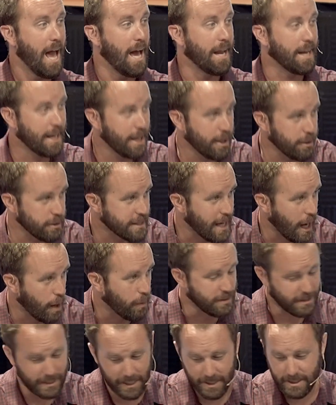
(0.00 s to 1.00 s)
And here's
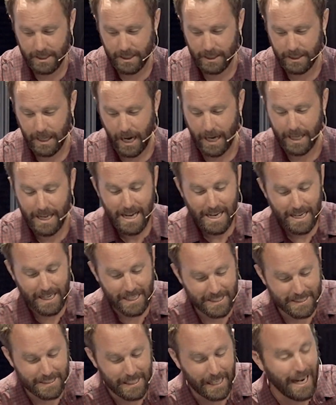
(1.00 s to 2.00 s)
how it's easy and light. It
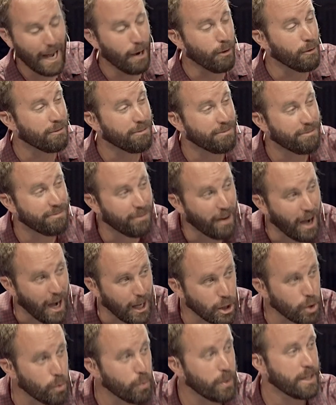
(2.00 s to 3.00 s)
is not our
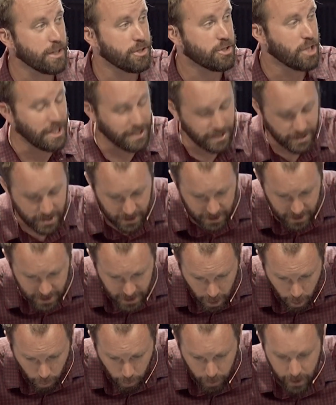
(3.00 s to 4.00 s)
following Jesus'
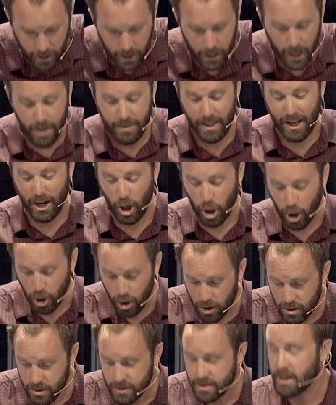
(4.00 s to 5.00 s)
yoke that
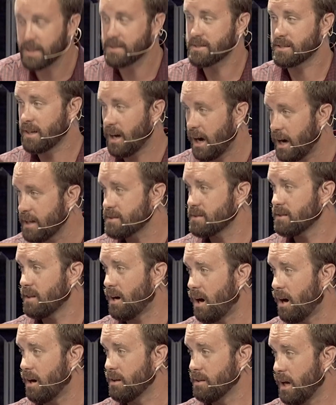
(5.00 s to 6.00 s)
earns us God's
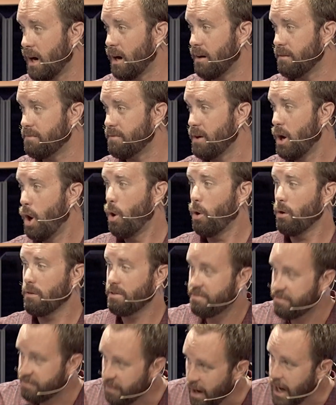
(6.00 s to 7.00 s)
law, love, or
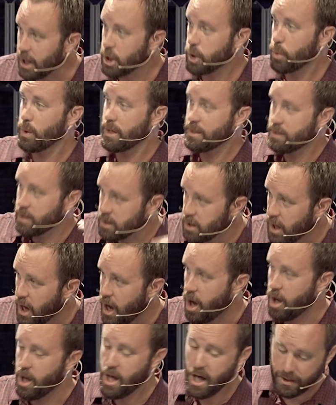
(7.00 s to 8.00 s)
following the
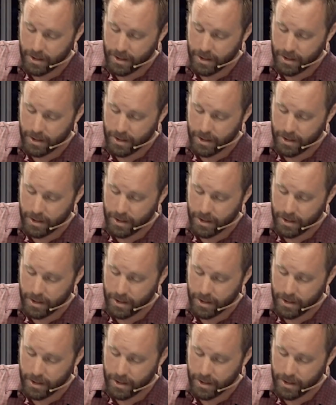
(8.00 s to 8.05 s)
law